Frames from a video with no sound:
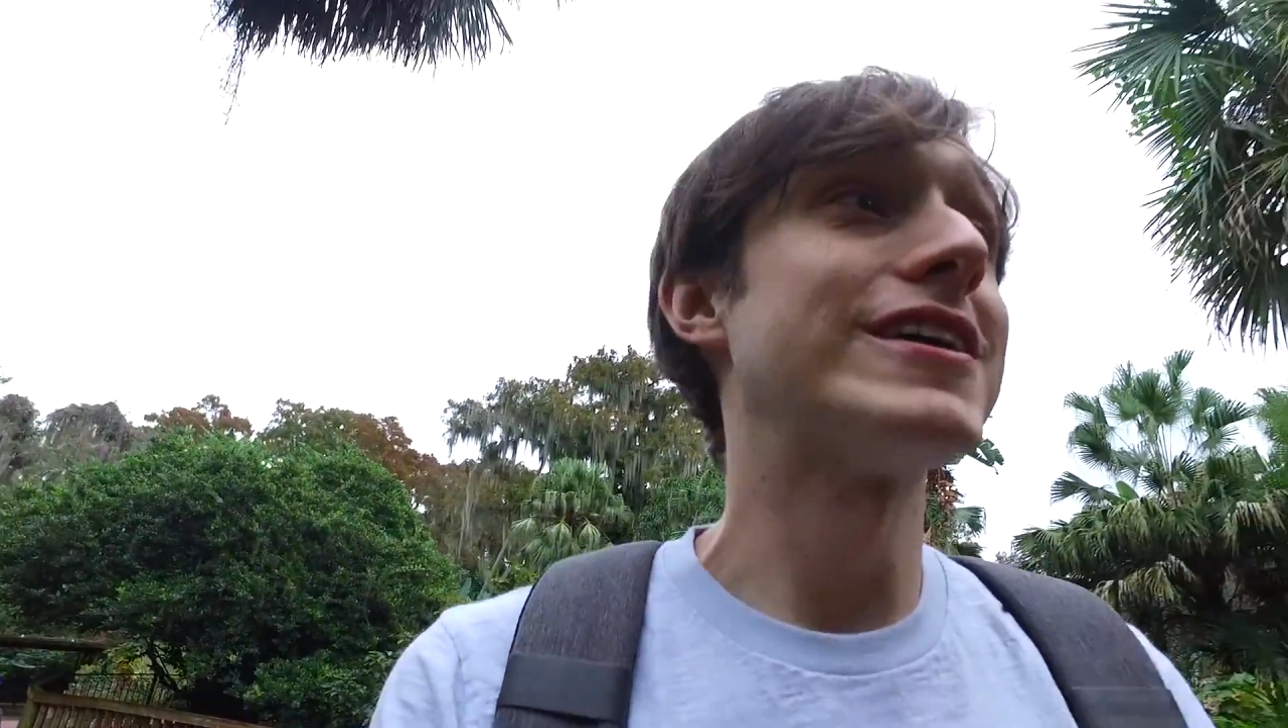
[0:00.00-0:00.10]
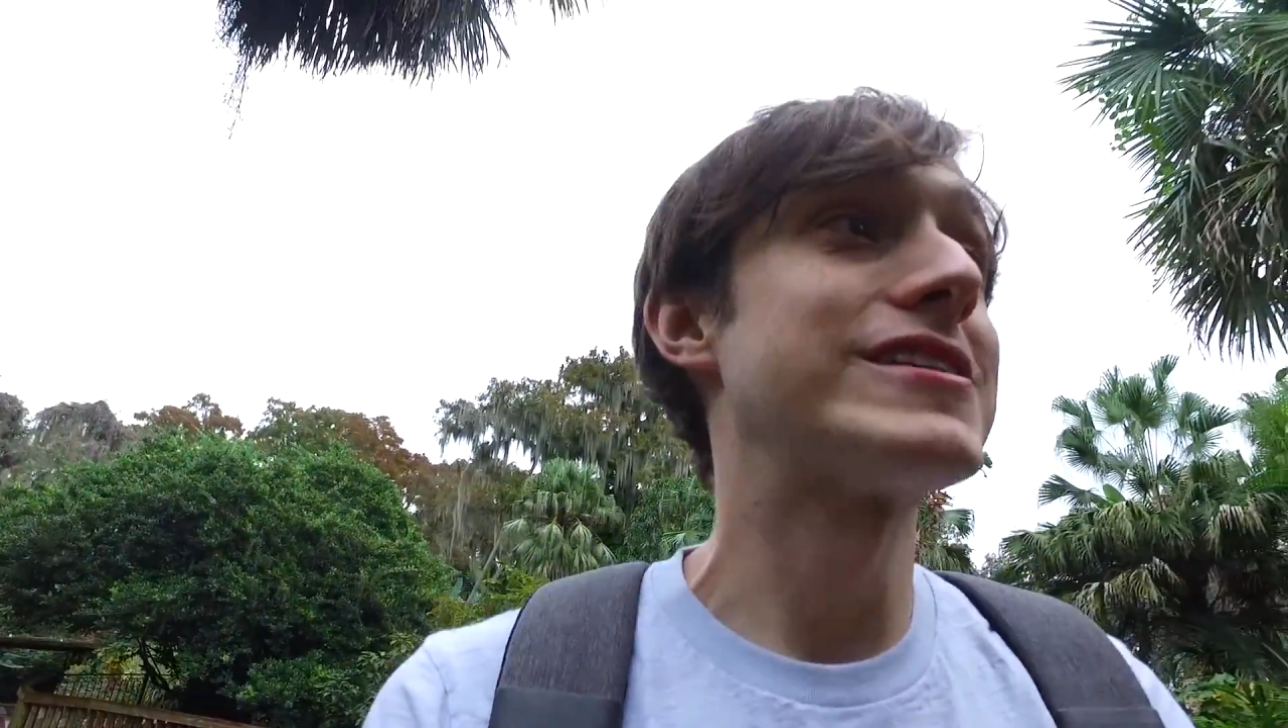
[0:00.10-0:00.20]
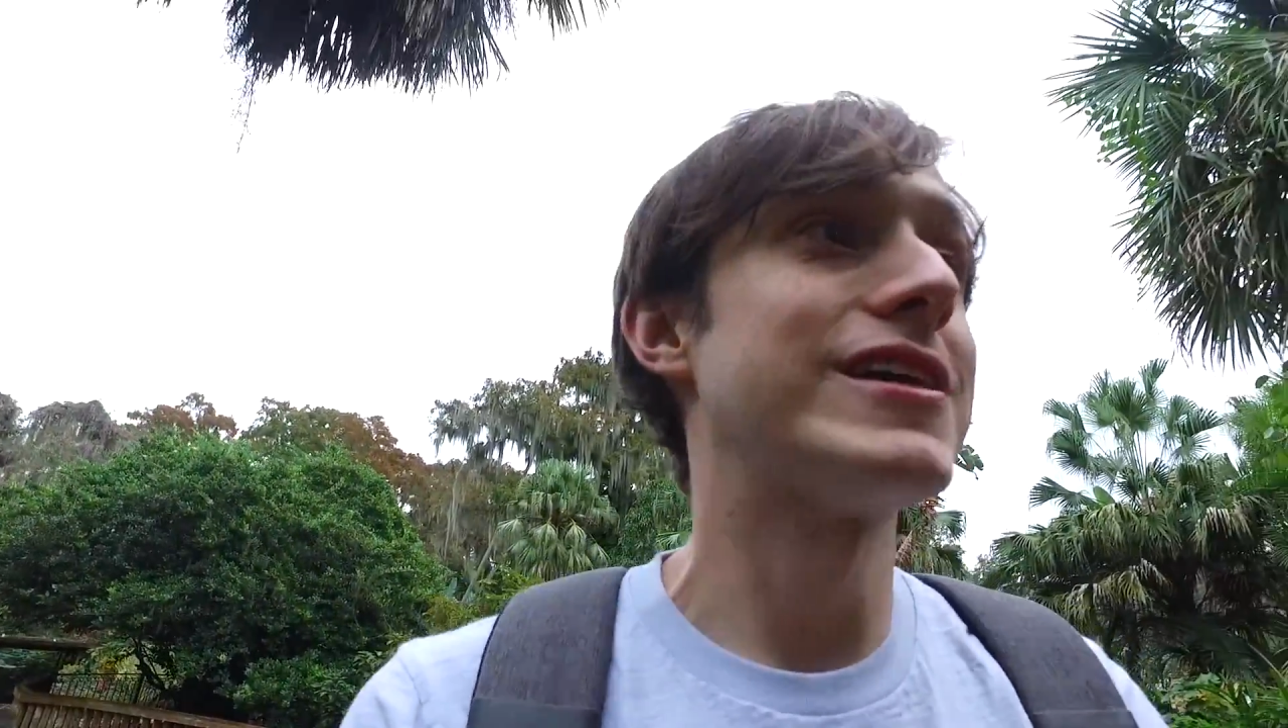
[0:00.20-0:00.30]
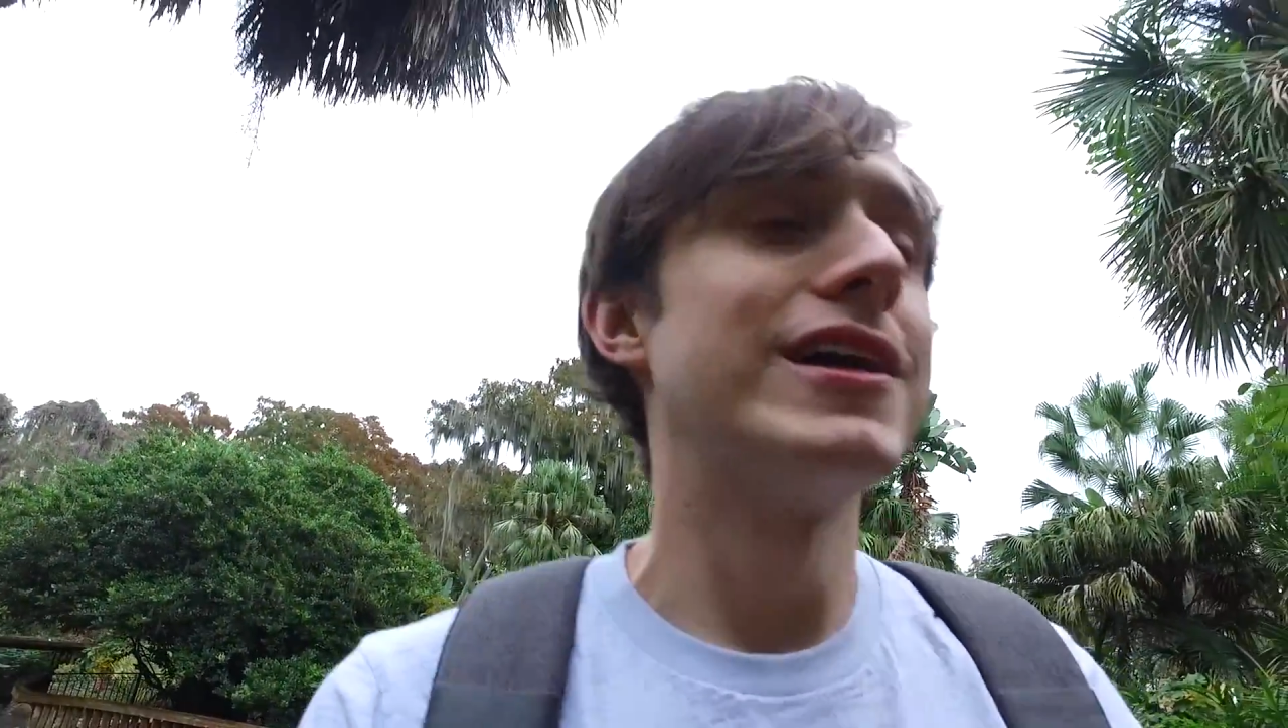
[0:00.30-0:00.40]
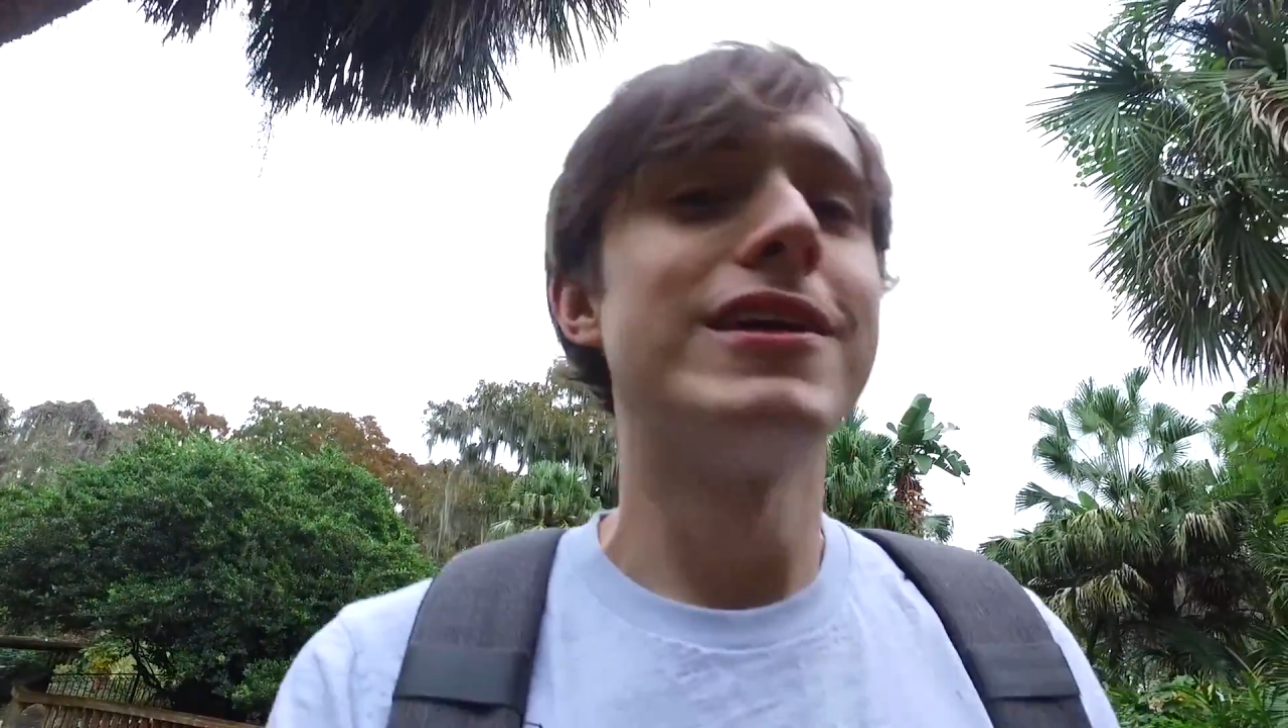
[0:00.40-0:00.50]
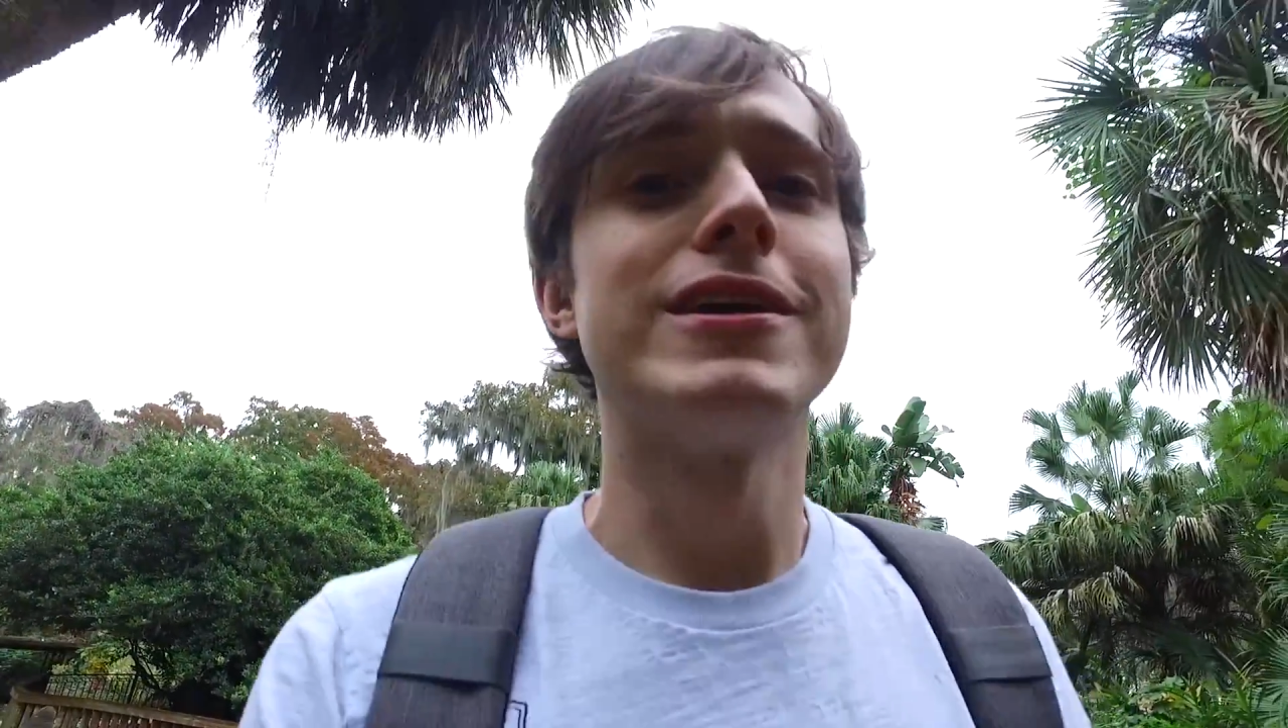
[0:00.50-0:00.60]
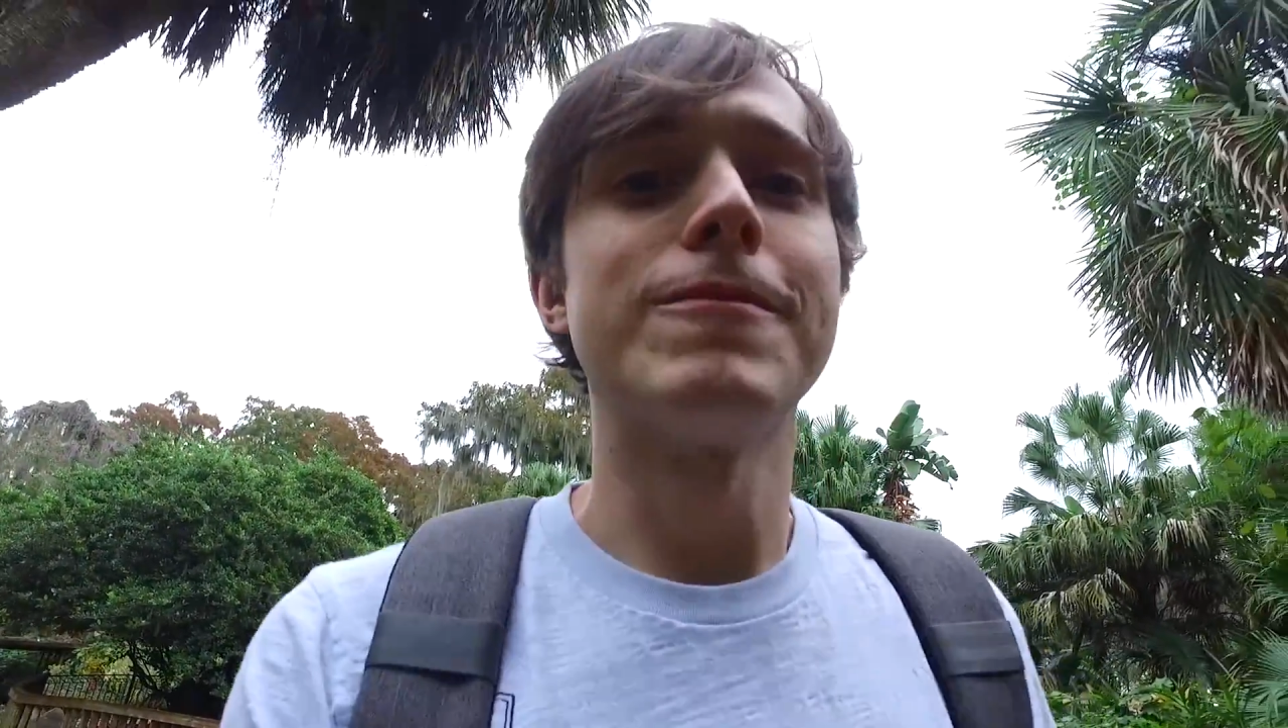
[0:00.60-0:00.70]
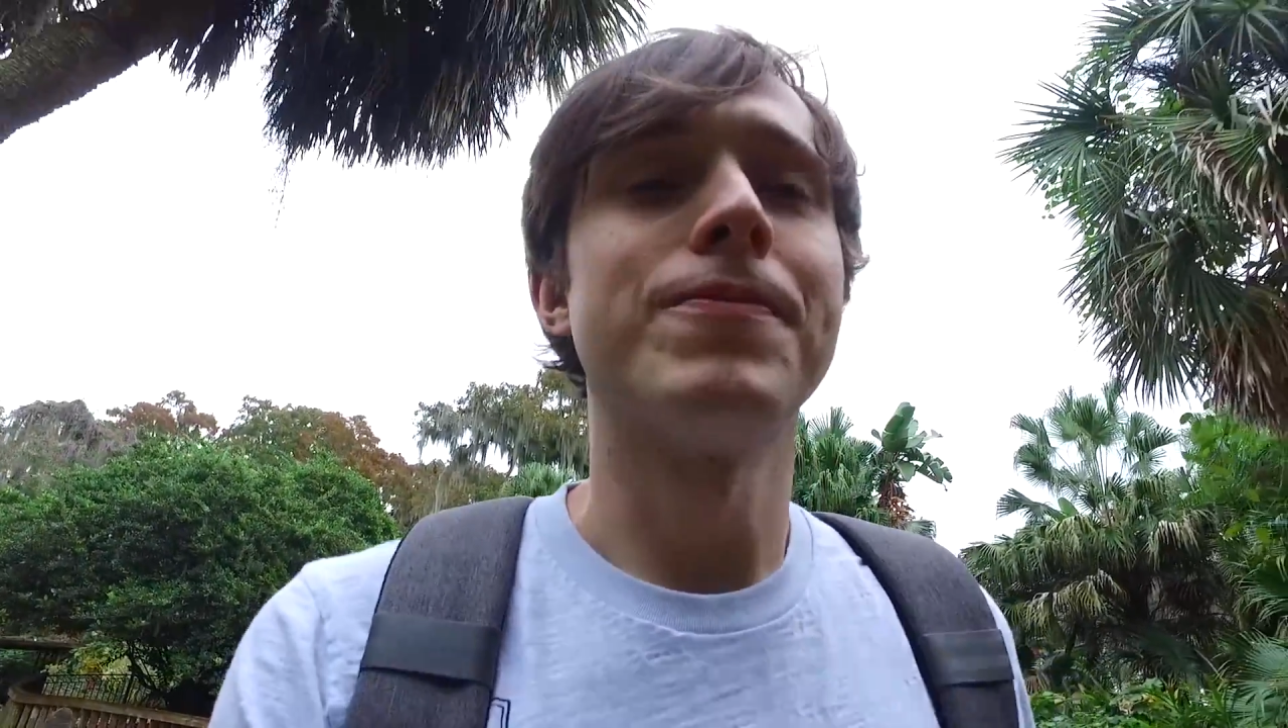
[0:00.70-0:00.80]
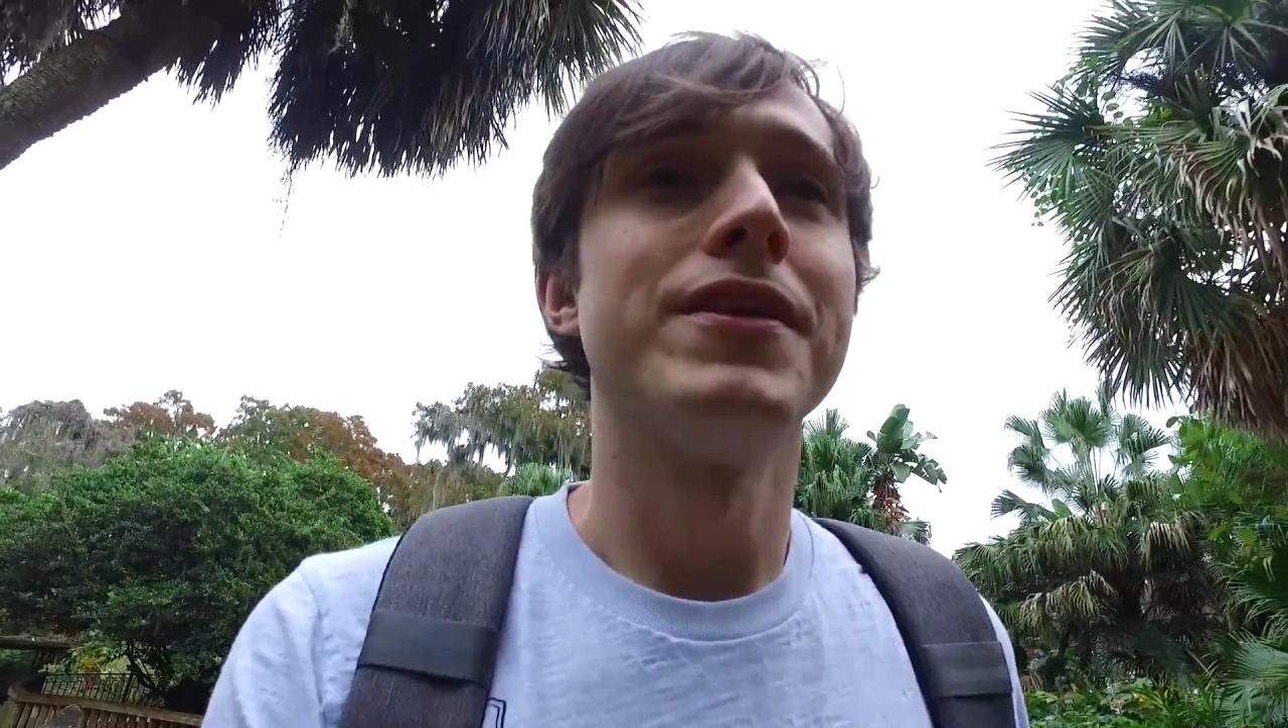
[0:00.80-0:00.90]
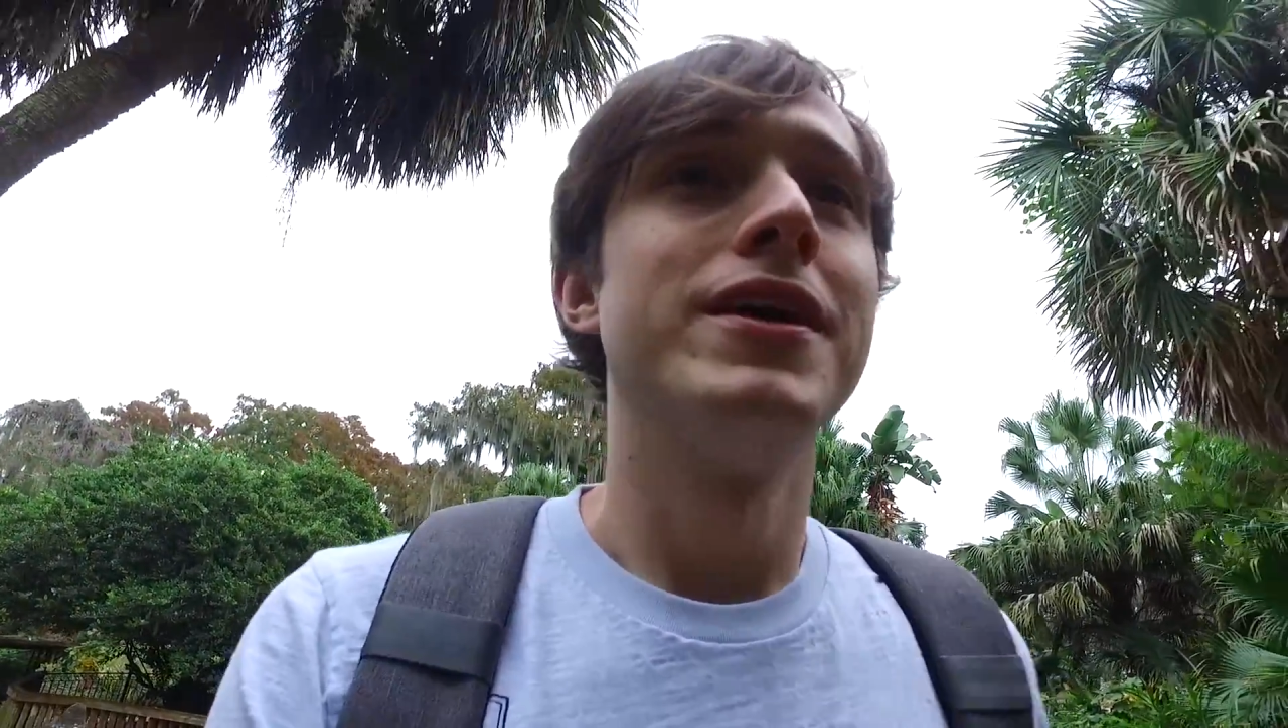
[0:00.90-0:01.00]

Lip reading: exciting,